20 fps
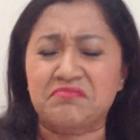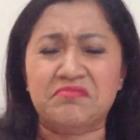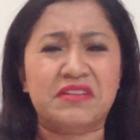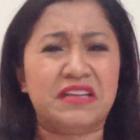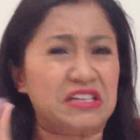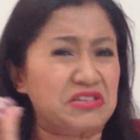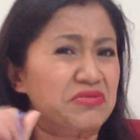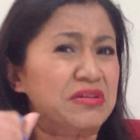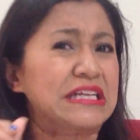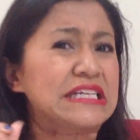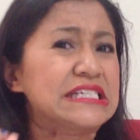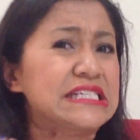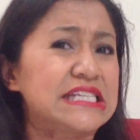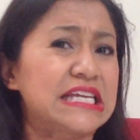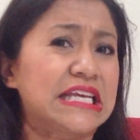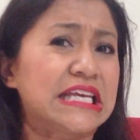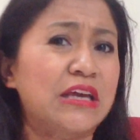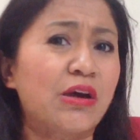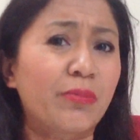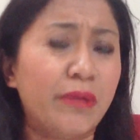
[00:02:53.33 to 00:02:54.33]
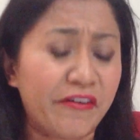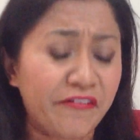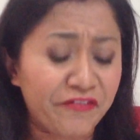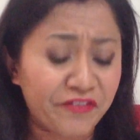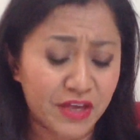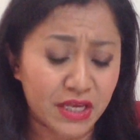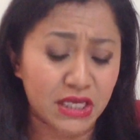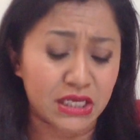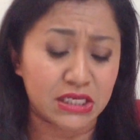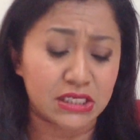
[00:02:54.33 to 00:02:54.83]
gets really sticky on my
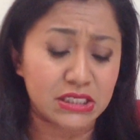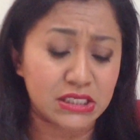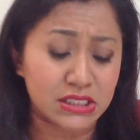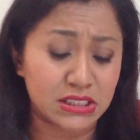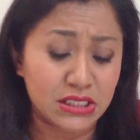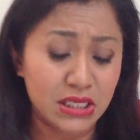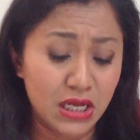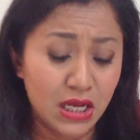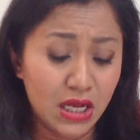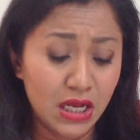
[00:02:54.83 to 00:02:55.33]
fingers.